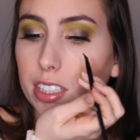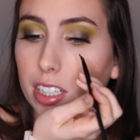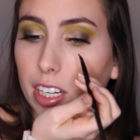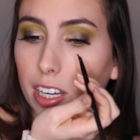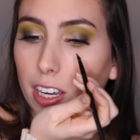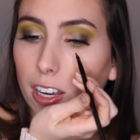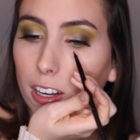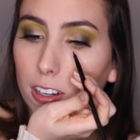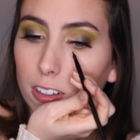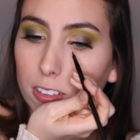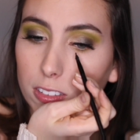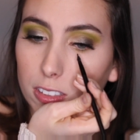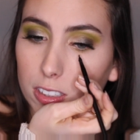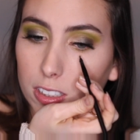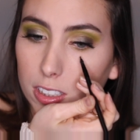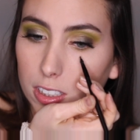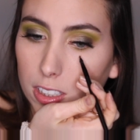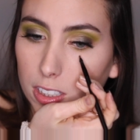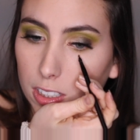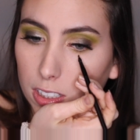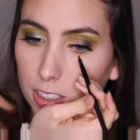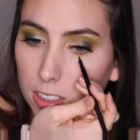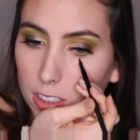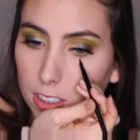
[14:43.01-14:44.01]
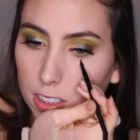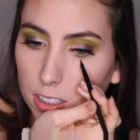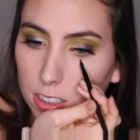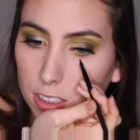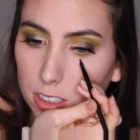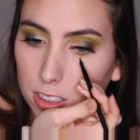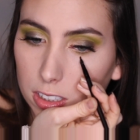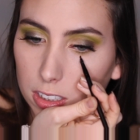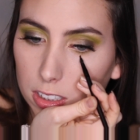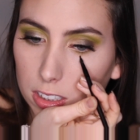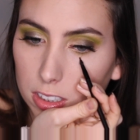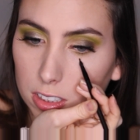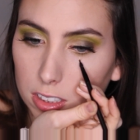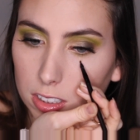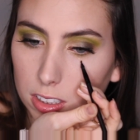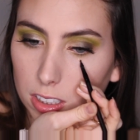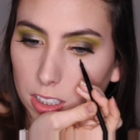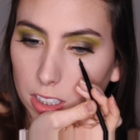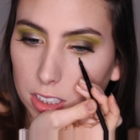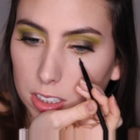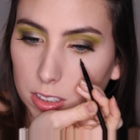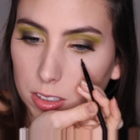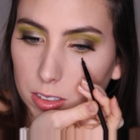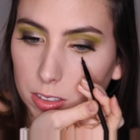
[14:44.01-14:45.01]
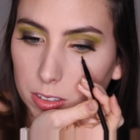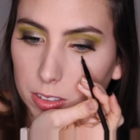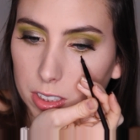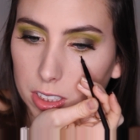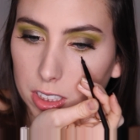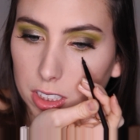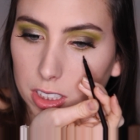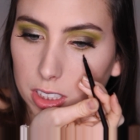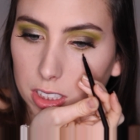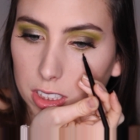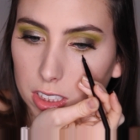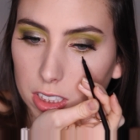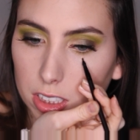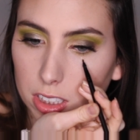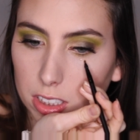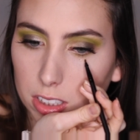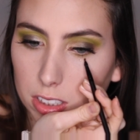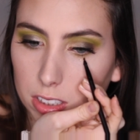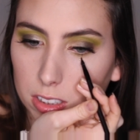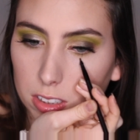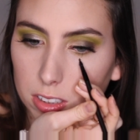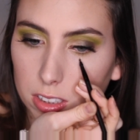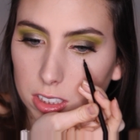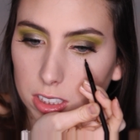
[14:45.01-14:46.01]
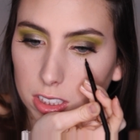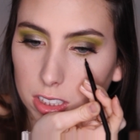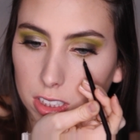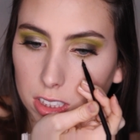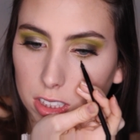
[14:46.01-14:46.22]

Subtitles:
down. So that's what we're gonna do.